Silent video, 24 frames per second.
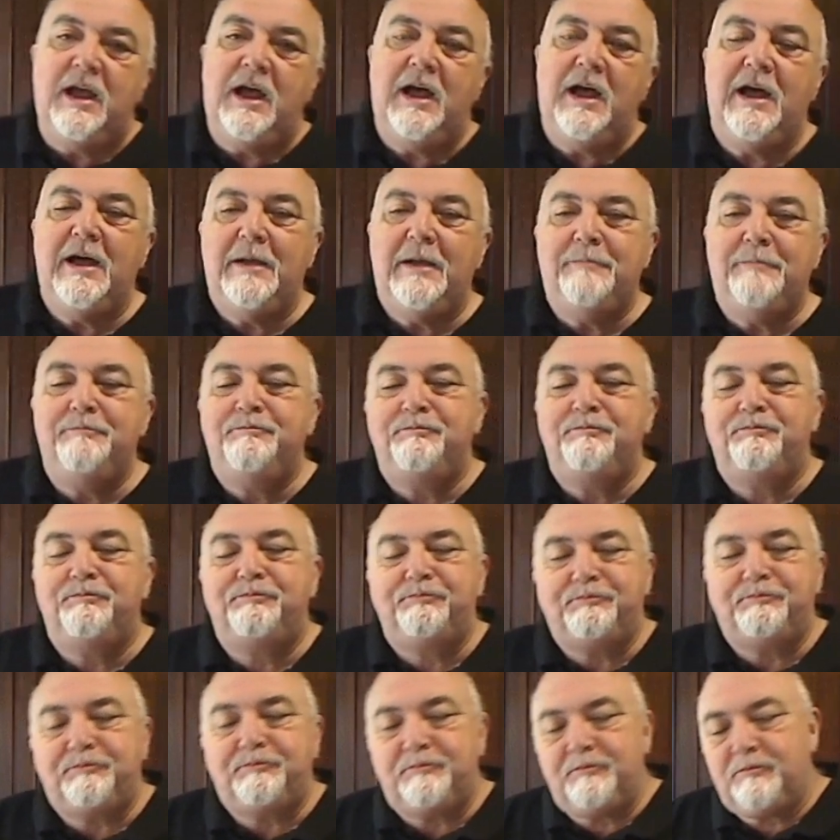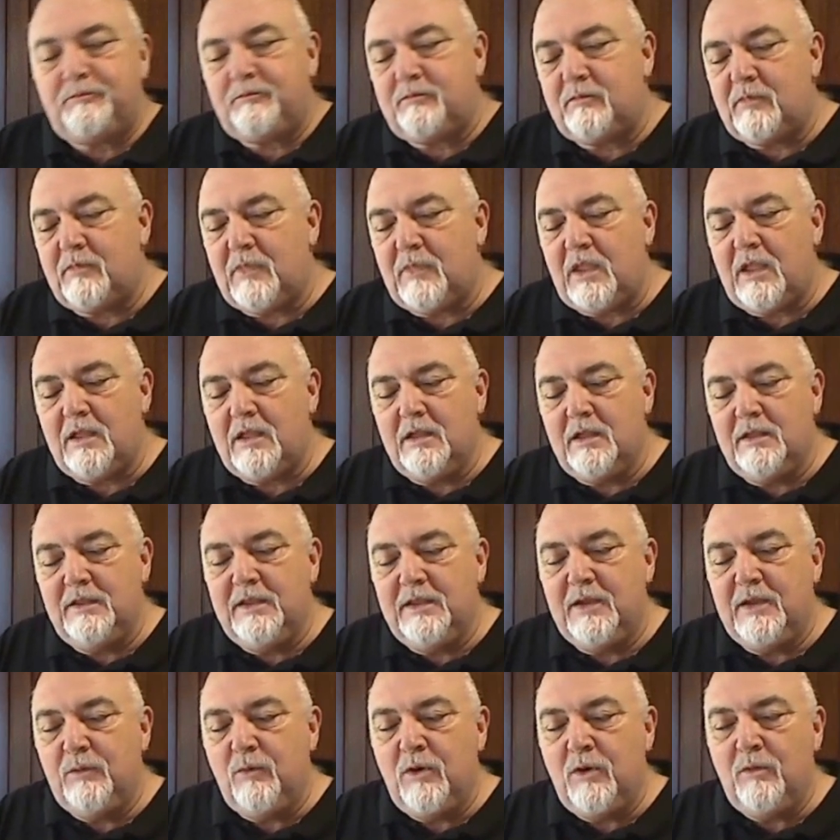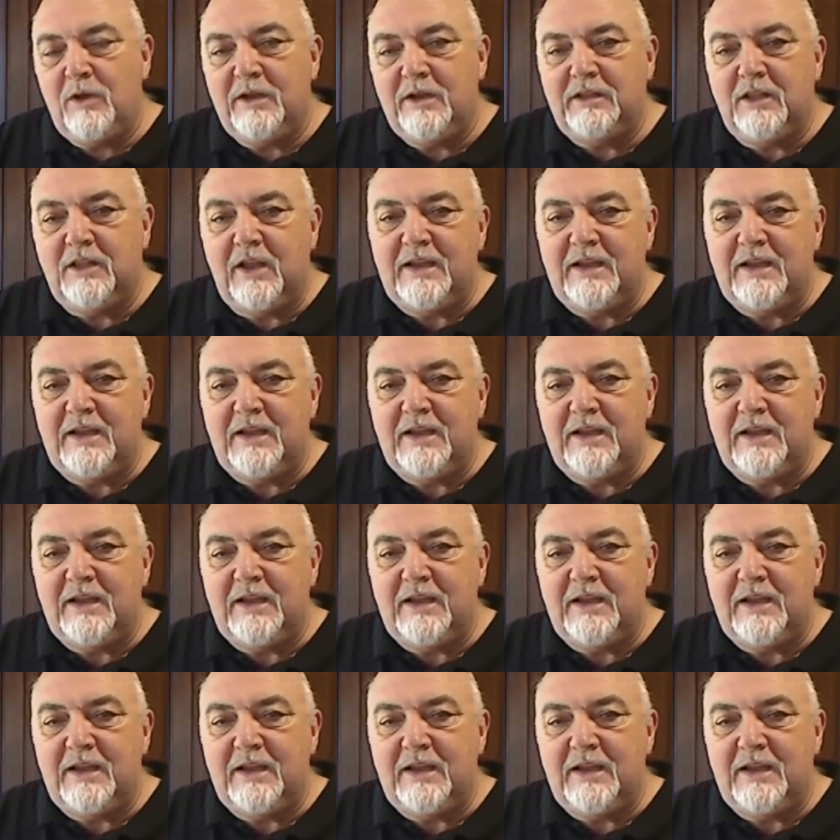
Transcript: Now what I'd